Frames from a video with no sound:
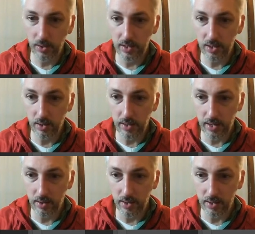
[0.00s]
dark
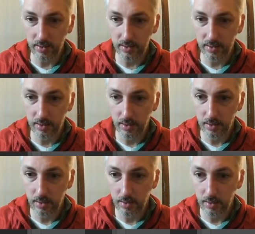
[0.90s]
areas
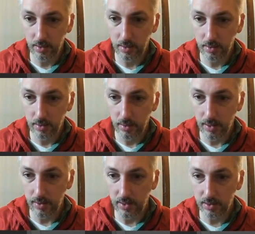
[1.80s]

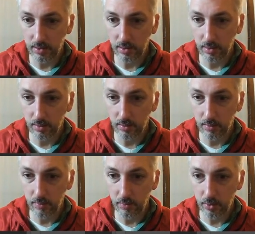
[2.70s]
in these
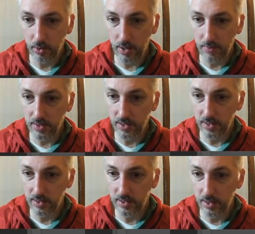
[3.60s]

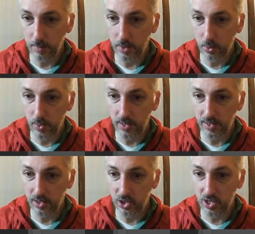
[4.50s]
crevices in between these
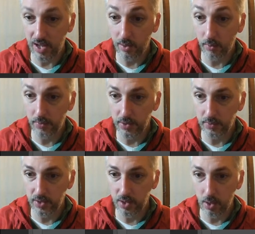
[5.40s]
shelves of
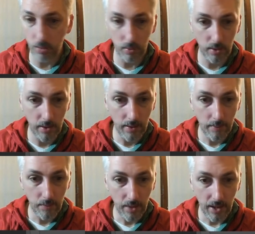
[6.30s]
stone,
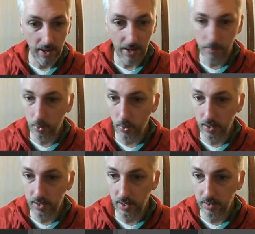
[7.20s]
and I'm going
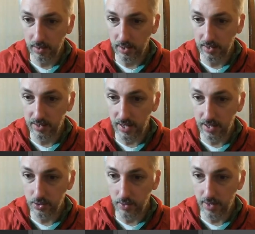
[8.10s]
to
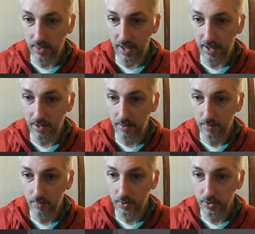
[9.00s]
exaggerate that
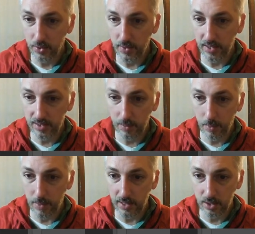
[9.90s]
so that some of
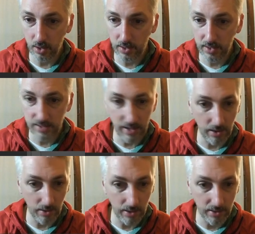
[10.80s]
my darkest
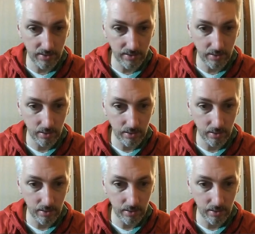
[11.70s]
areas